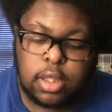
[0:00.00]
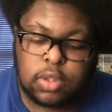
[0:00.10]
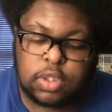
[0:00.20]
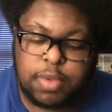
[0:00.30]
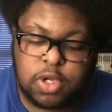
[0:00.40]

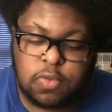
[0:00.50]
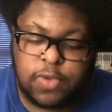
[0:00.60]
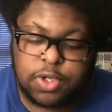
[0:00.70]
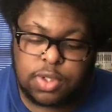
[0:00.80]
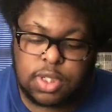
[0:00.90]
so special
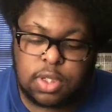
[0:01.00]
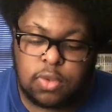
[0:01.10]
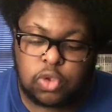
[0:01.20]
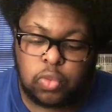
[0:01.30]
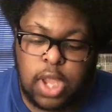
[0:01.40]
features
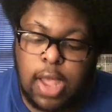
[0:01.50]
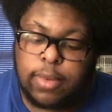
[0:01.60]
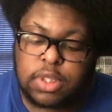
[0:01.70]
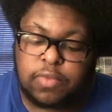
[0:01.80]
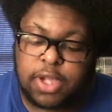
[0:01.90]
include 3
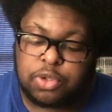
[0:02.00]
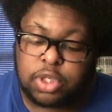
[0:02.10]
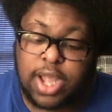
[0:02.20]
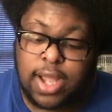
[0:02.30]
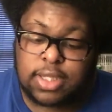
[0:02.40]
hours of extra
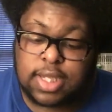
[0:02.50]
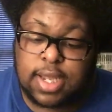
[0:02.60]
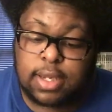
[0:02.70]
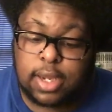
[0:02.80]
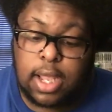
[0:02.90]

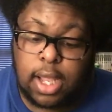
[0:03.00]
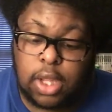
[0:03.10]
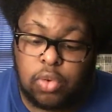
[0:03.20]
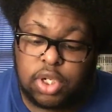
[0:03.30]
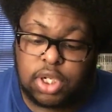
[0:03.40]
content,
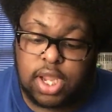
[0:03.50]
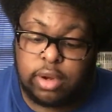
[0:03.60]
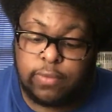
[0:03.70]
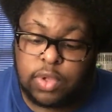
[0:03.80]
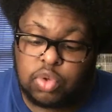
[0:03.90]
including
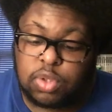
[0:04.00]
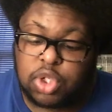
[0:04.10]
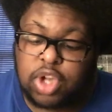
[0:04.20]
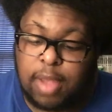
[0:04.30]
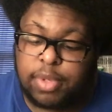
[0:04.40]
interviews with the
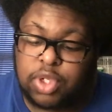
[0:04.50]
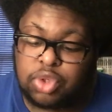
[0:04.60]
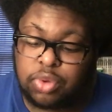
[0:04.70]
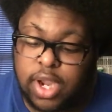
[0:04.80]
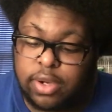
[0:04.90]
Japanese
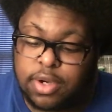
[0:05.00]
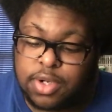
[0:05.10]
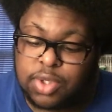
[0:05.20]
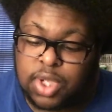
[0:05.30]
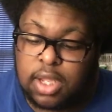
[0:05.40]

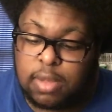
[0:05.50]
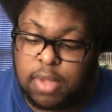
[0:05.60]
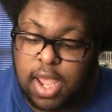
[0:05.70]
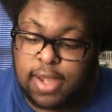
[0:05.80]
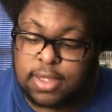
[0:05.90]
creators,
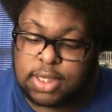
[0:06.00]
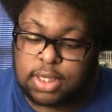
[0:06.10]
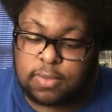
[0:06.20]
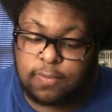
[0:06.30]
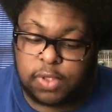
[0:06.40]
behind the
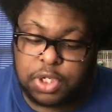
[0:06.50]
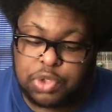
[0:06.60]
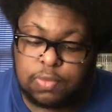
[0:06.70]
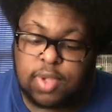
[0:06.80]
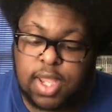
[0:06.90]
scene footage
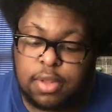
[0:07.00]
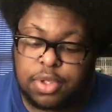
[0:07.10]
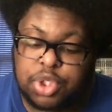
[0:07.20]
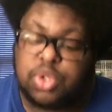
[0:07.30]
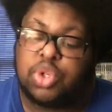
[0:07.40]
with the
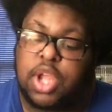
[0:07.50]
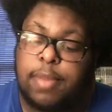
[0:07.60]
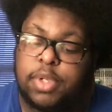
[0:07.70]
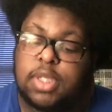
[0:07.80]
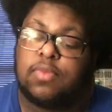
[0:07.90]
English and
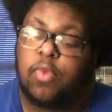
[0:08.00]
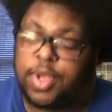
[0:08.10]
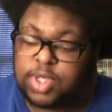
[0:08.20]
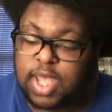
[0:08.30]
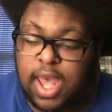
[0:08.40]
Japanese
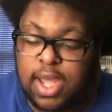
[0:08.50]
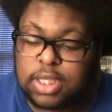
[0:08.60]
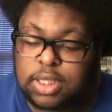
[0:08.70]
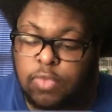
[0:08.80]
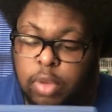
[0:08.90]
voice
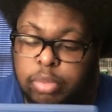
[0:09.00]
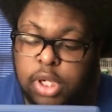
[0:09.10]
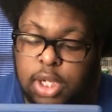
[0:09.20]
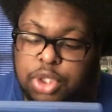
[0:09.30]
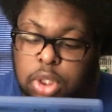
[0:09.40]
cast,
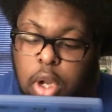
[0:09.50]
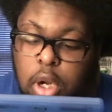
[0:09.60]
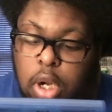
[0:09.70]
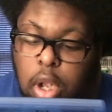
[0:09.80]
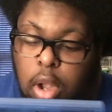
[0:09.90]
production
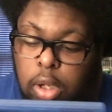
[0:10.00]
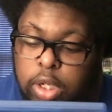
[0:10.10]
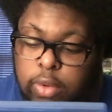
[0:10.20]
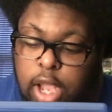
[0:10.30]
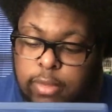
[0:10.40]
art,
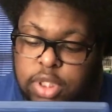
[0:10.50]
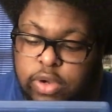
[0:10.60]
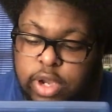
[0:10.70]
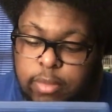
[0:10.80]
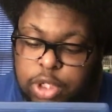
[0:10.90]
audio
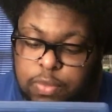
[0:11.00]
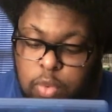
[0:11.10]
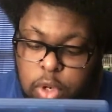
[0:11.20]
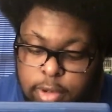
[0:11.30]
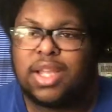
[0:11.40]
commentary, and much
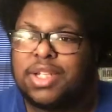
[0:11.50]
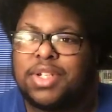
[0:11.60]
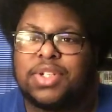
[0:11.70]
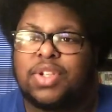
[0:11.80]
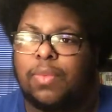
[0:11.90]
more. It's
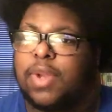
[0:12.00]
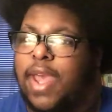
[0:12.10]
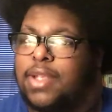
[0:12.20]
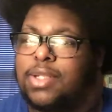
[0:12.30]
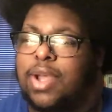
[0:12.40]
just so
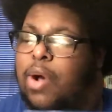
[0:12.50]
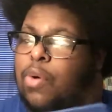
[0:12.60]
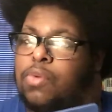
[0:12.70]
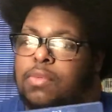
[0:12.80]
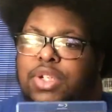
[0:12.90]
nice to
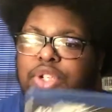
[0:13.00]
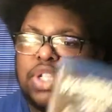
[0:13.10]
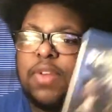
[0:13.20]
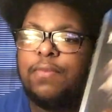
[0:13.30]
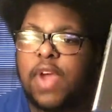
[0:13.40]
own,
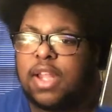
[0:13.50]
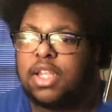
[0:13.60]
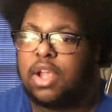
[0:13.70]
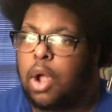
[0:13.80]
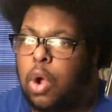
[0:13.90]
just to
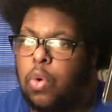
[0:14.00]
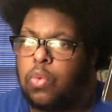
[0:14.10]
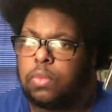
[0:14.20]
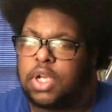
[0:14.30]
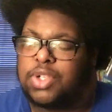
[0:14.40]
finally own a